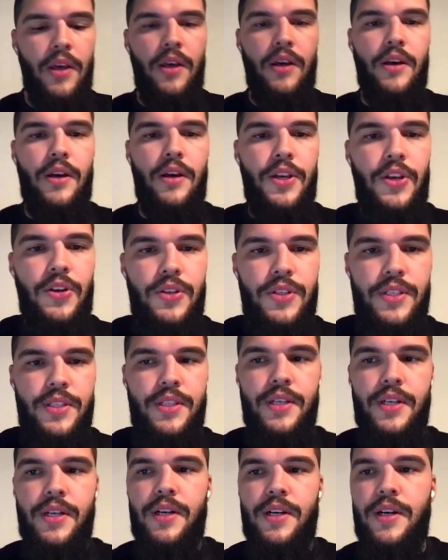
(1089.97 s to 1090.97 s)
Here's
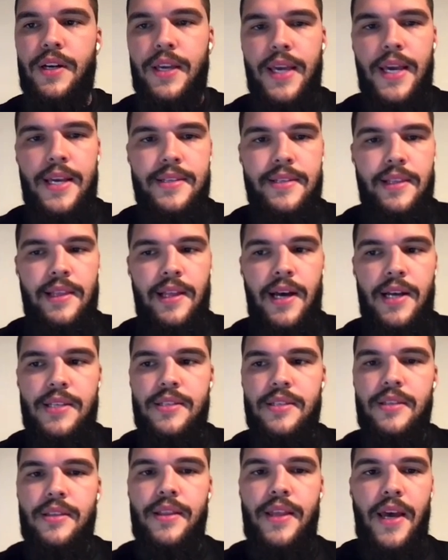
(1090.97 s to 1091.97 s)
the case
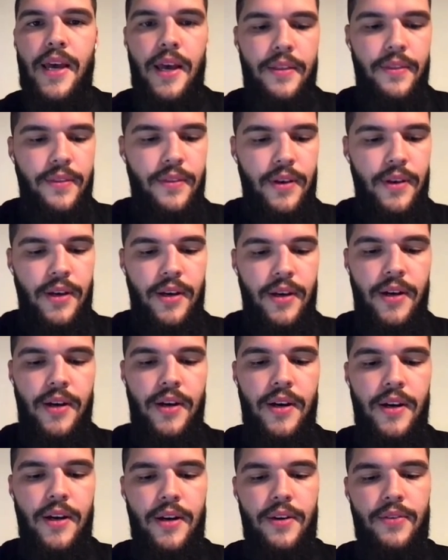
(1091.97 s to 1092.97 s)
class that
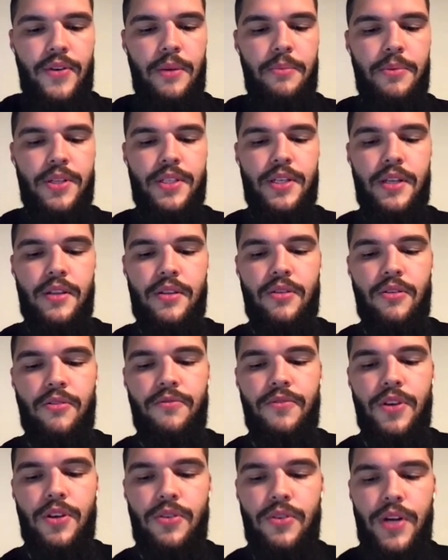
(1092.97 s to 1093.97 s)
represent
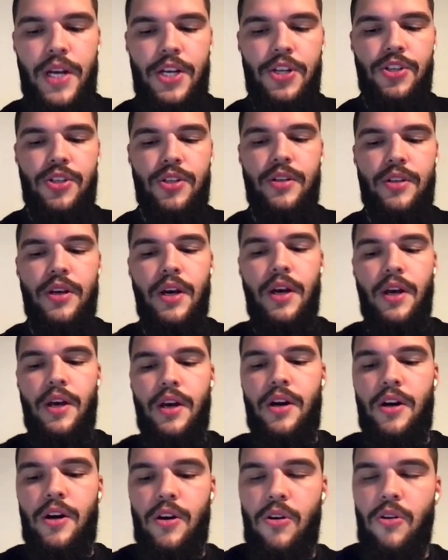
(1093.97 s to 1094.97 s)
configuration
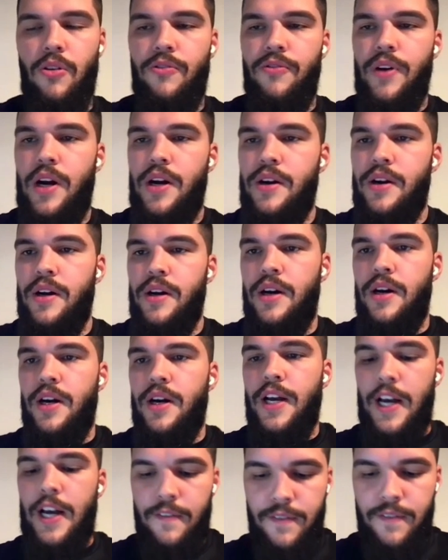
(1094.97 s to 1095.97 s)
of our
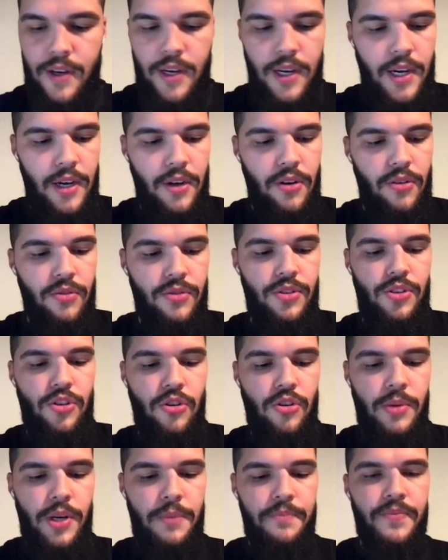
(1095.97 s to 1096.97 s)
Kafka
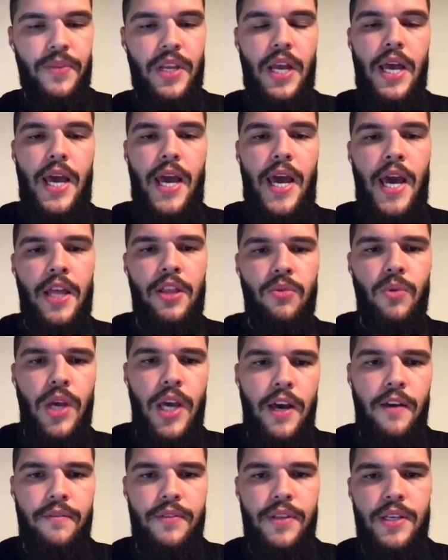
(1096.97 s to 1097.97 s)
consumer. And we
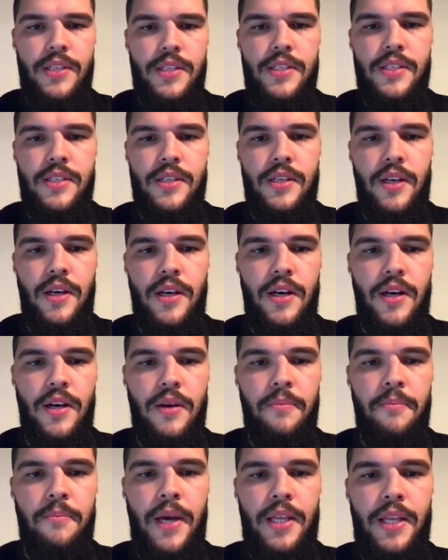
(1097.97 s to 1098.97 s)
have this
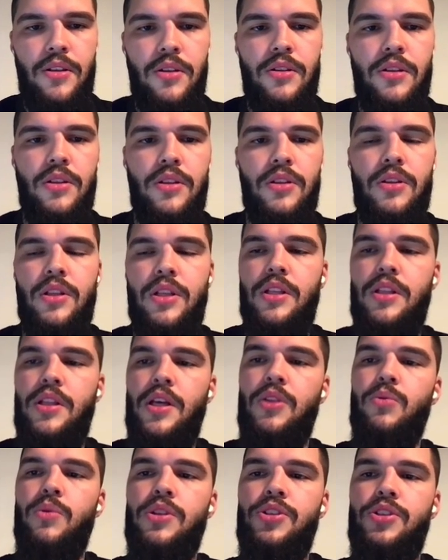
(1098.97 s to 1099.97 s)
method
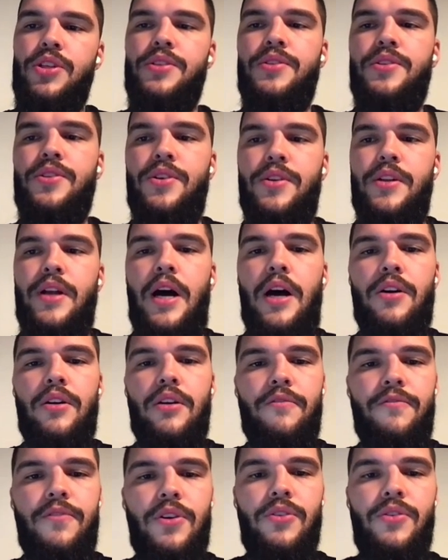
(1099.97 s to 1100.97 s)
that will just turn our
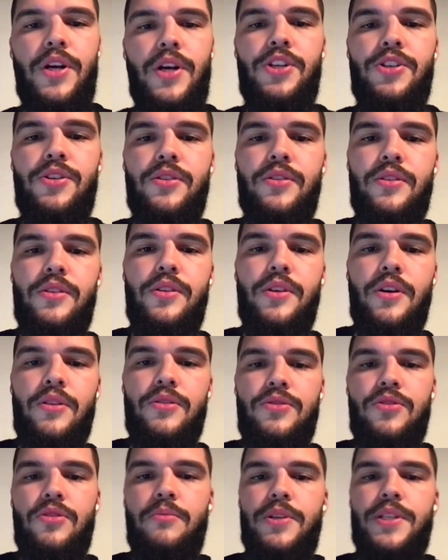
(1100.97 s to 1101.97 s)
configuration to the
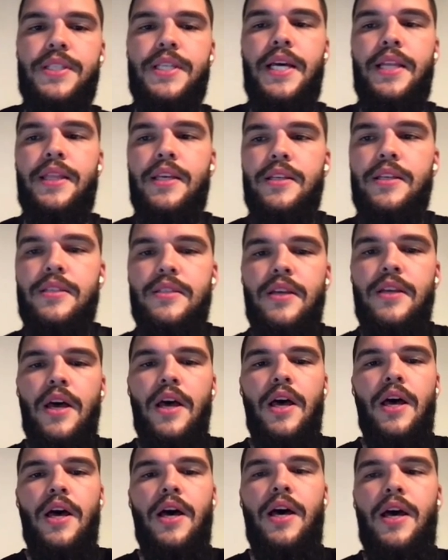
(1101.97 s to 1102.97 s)
consumer settings.
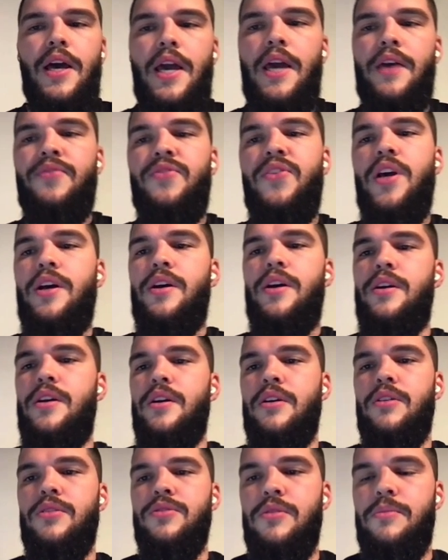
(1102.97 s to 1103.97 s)
And
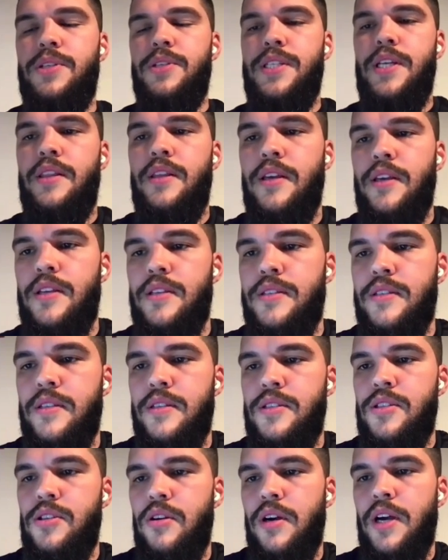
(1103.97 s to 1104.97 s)
their consumer setting is
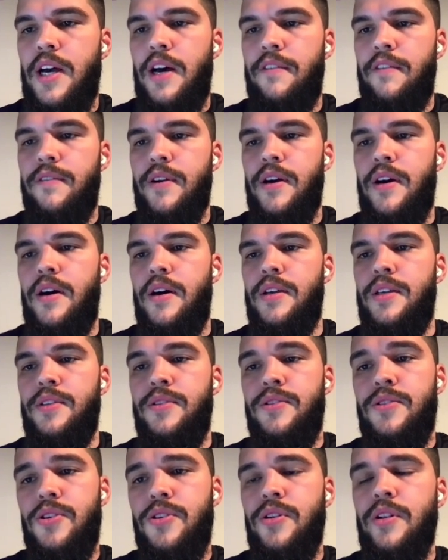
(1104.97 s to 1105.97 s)
ZIO Kafka
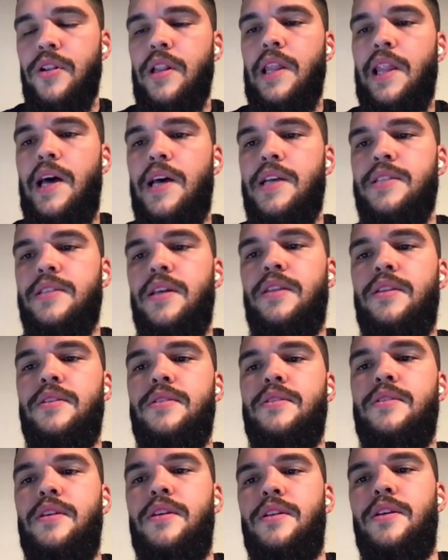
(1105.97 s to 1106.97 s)
internal class that
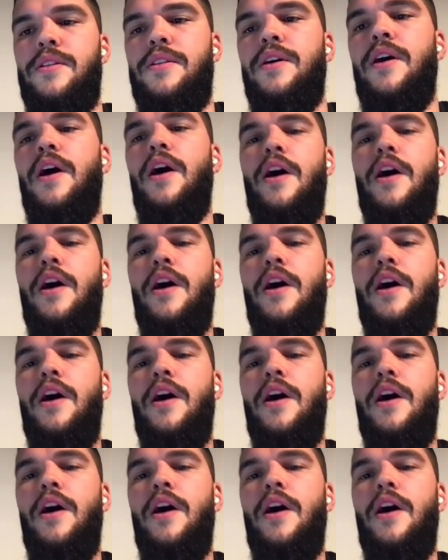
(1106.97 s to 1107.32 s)
is needed